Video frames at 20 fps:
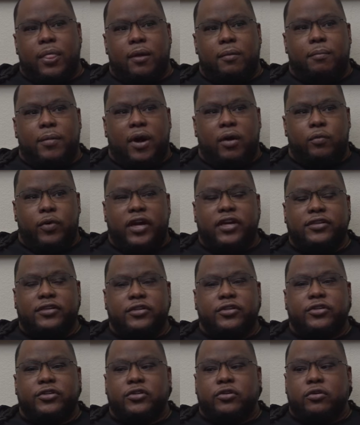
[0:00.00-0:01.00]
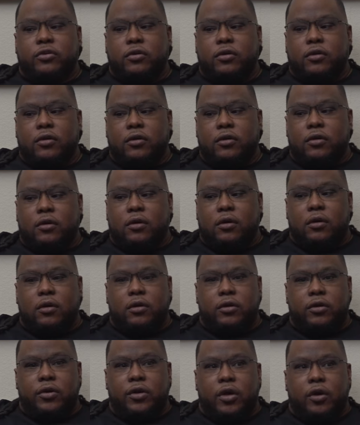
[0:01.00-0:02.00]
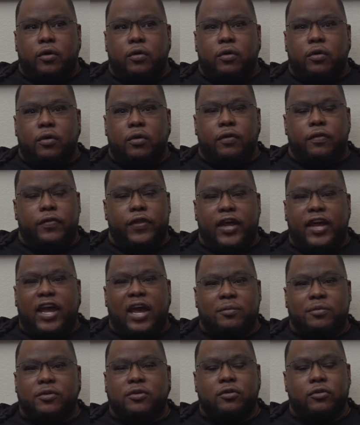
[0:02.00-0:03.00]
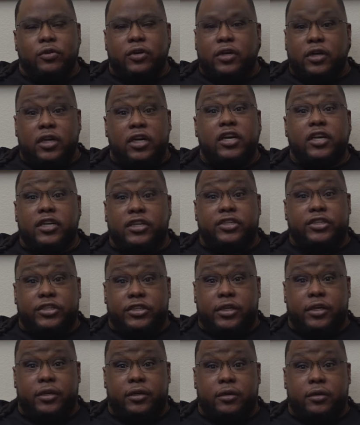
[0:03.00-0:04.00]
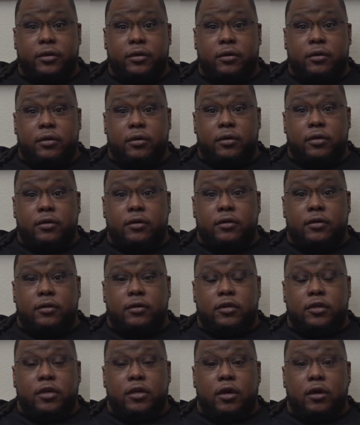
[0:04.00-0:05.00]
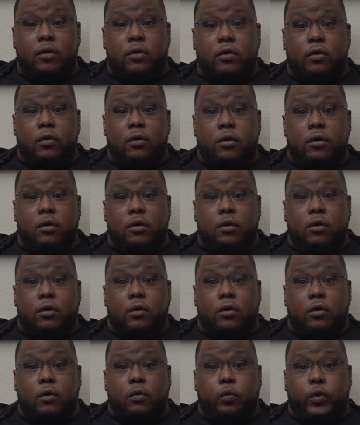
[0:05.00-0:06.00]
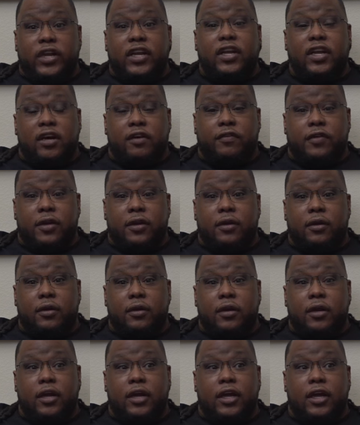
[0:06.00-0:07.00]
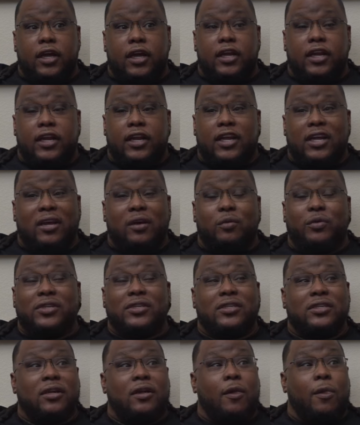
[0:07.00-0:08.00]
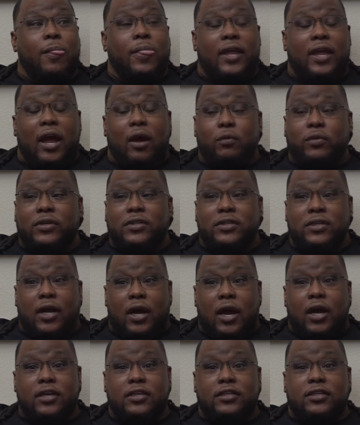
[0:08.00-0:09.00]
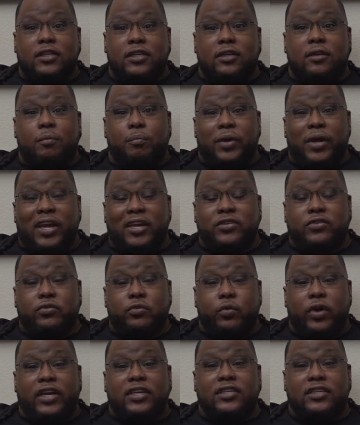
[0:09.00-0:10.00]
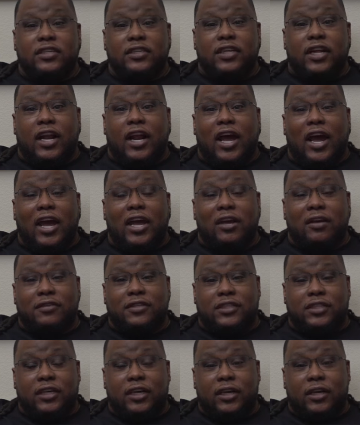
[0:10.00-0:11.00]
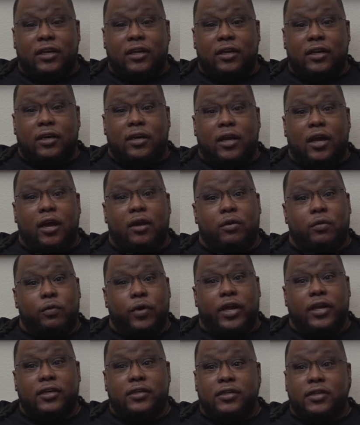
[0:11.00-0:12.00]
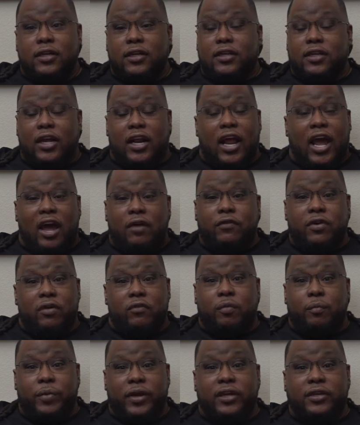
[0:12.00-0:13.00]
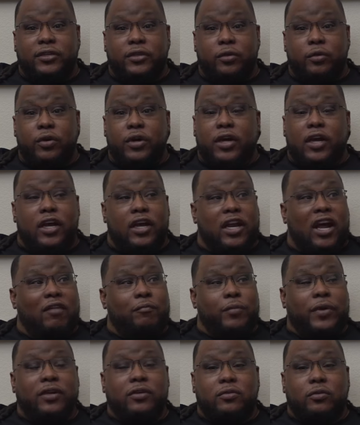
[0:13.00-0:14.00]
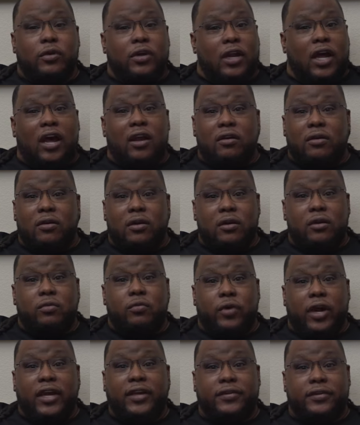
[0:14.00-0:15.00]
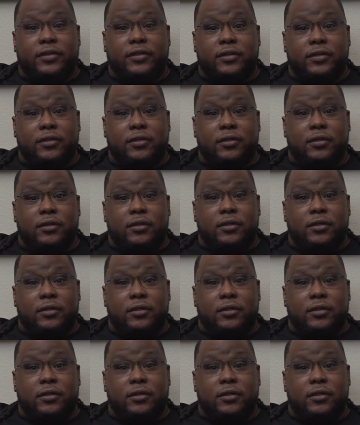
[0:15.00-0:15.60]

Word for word: My racers, you know, they absolutely love this shit. For sure. You know, we love it, and it was that was honestly the best racing that I have seen at a race that I've ever been to. And I've yeah. been to a lot of good races. For